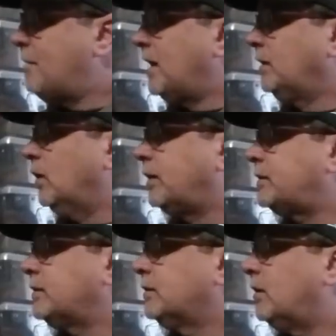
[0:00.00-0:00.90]
time I
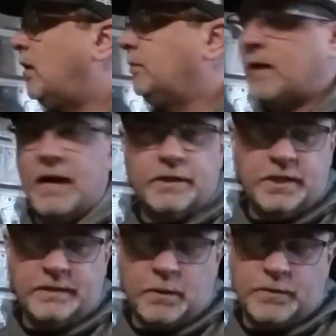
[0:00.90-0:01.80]
looked on my
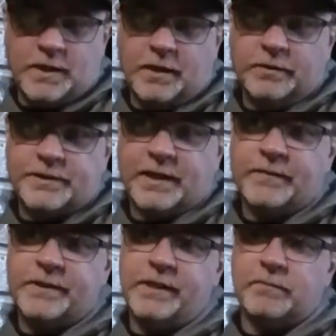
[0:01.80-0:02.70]
sheet, there was
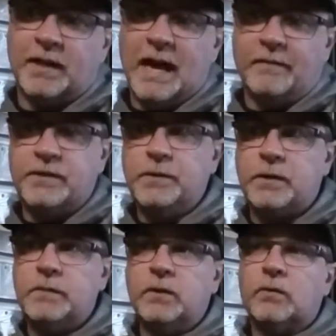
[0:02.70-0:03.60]
117, but I have 2
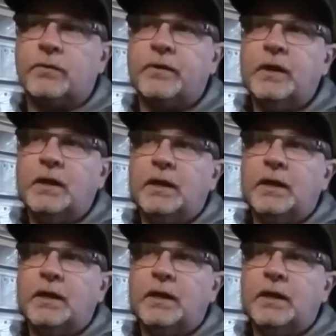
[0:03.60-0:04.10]
communals,